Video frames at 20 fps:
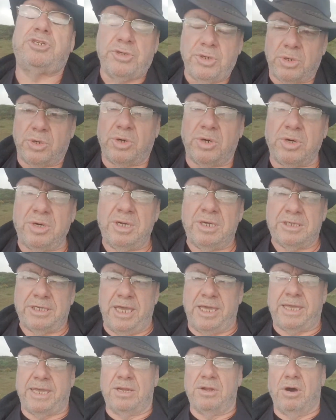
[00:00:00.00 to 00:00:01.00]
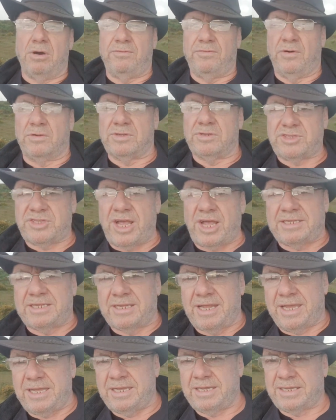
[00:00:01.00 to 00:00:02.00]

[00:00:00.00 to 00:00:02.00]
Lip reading: tour kicking off on Saturday.